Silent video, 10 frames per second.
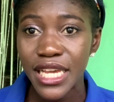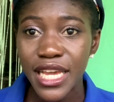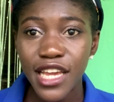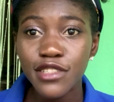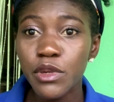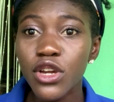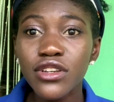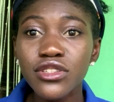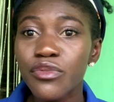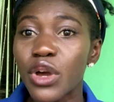It's because
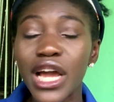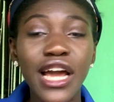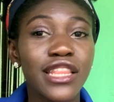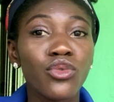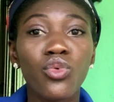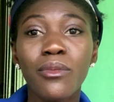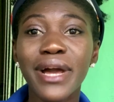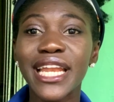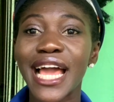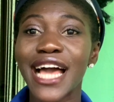of the
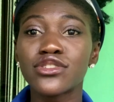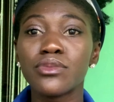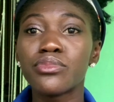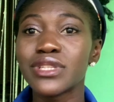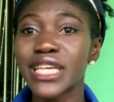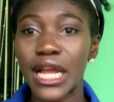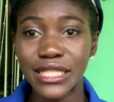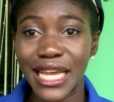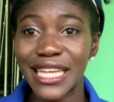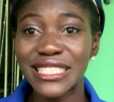woman has to protect
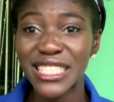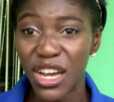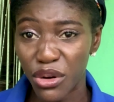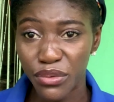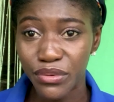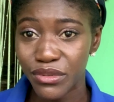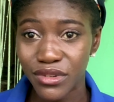herself.